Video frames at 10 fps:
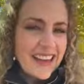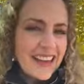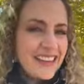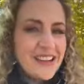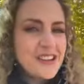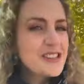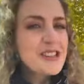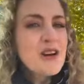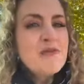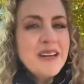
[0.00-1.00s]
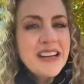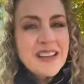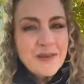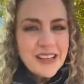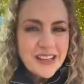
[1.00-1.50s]
there are so many
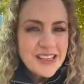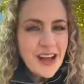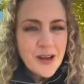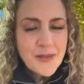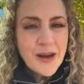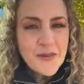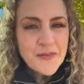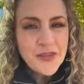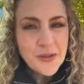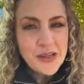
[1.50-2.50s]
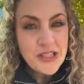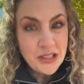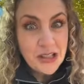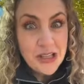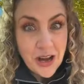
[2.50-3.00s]
that we could talk about, that we
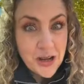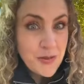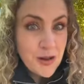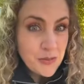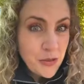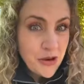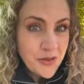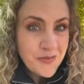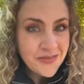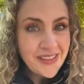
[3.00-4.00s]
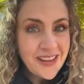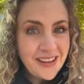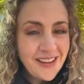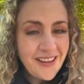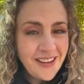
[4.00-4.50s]
should talk about more
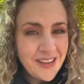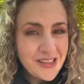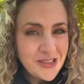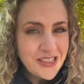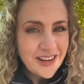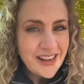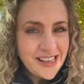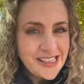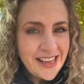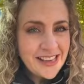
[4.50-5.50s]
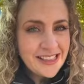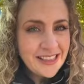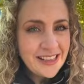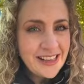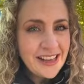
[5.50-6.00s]
in our doTERRA education,
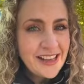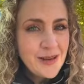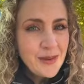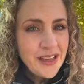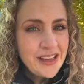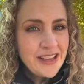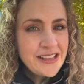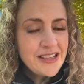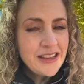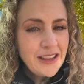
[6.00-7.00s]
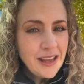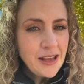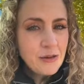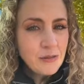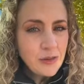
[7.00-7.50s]
because
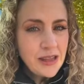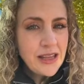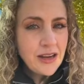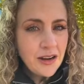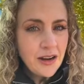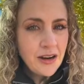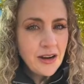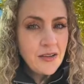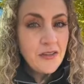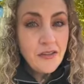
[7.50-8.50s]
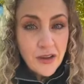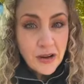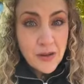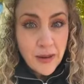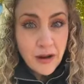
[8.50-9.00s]
they really are
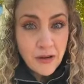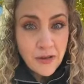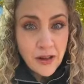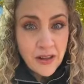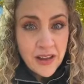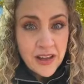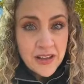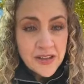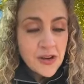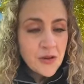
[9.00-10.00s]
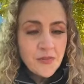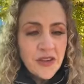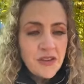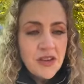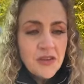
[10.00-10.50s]
very powerful. So
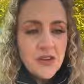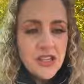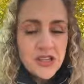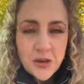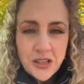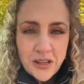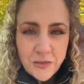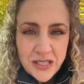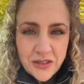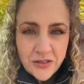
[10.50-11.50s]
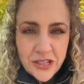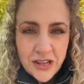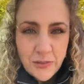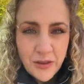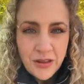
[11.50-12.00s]
if you just joined and you missed the first
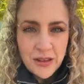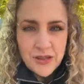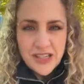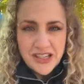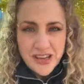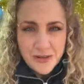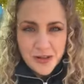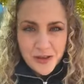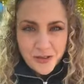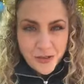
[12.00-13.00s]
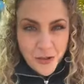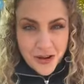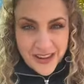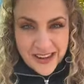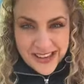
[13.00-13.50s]
couple, let me just share with you the 4
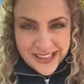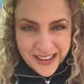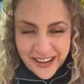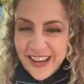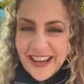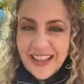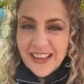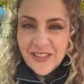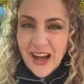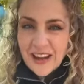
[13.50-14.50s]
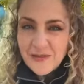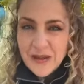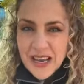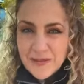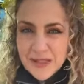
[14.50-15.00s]
that I shared that have kind of
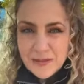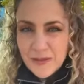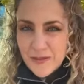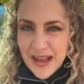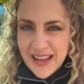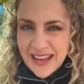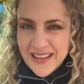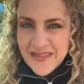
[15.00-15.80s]
become some of my